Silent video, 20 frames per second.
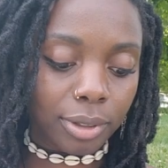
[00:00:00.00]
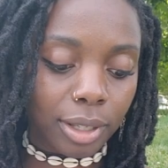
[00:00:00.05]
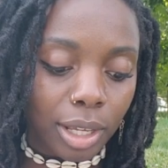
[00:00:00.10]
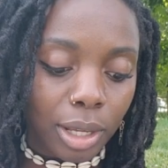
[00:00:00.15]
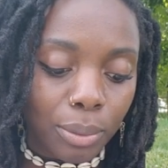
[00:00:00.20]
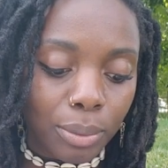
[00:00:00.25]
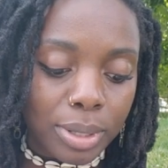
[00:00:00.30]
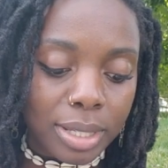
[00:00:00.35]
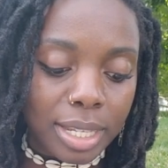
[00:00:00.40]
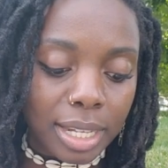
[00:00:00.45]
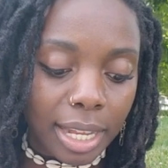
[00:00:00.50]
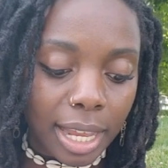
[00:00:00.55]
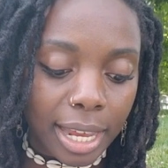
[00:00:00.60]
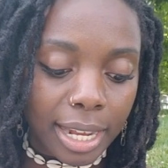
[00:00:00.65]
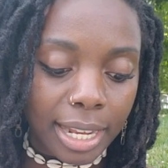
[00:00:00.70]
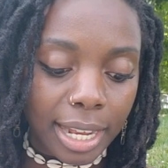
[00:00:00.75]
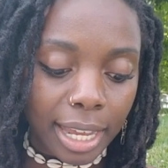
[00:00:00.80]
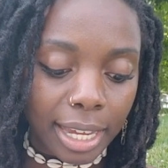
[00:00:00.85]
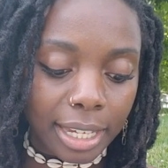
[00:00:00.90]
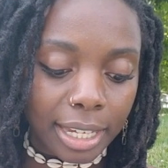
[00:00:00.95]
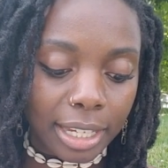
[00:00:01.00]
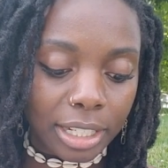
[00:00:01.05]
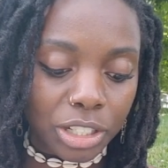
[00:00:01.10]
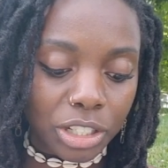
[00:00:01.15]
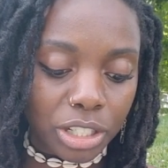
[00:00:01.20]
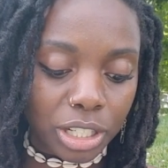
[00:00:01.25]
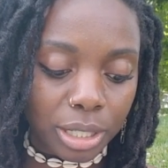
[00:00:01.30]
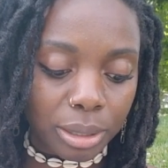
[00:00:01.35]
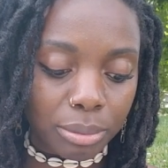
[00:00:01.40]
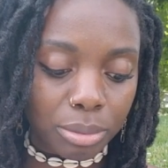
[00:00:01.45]
"He was led like a
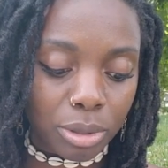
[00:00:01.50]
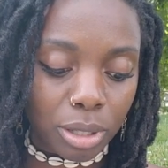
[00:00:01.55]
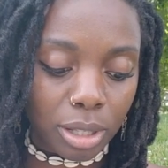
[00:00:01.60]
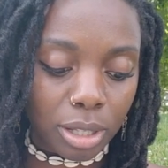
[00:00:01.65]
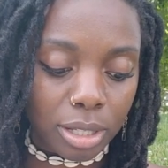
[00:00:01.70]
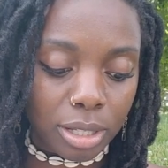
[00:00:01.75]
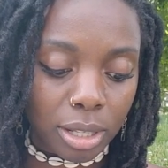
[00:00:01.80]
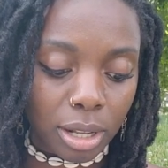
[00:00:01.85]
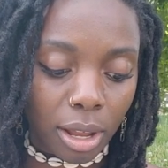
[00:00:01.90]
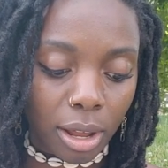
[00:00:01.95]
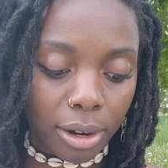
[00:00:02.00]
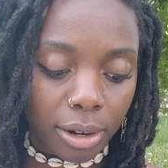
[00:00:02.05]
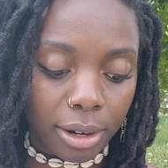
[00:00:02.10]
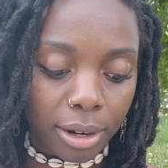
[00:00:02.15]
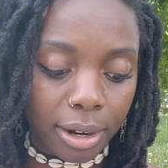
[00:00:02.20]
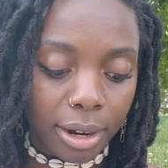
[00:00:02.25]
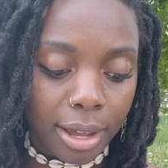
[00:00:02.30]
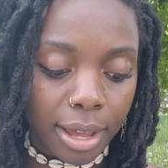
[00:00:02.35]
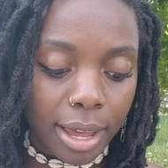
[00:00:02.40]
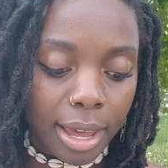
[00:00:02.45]
sheep to the slaughter,